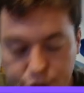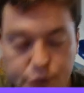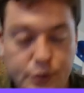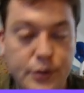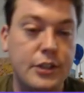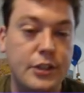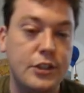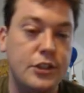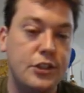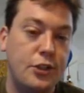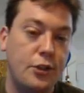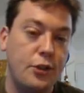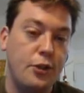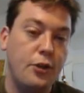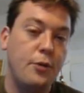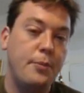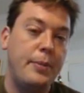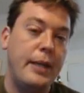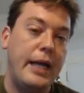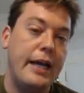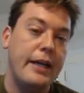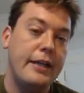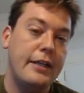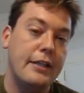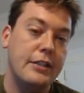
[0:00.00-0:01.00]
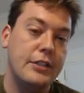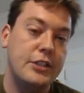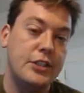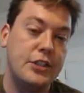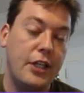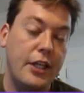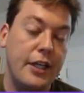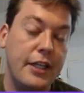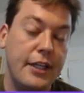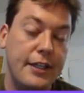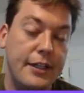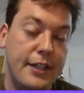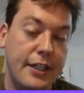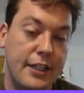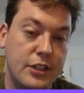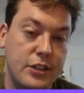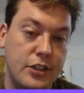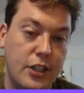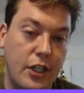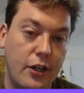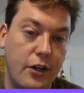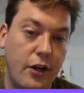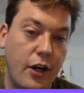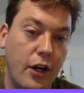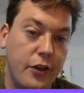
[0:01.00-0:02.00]
you can circle back and study things
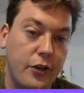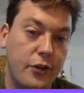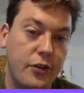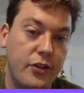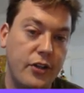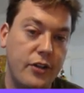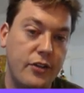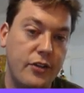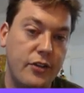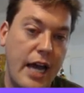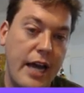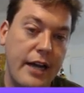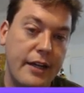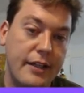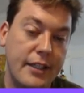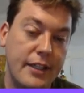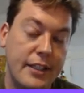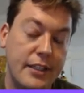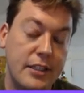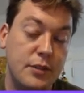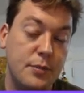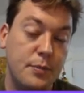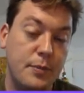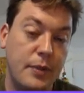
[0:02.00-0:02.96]
that are other than tactics.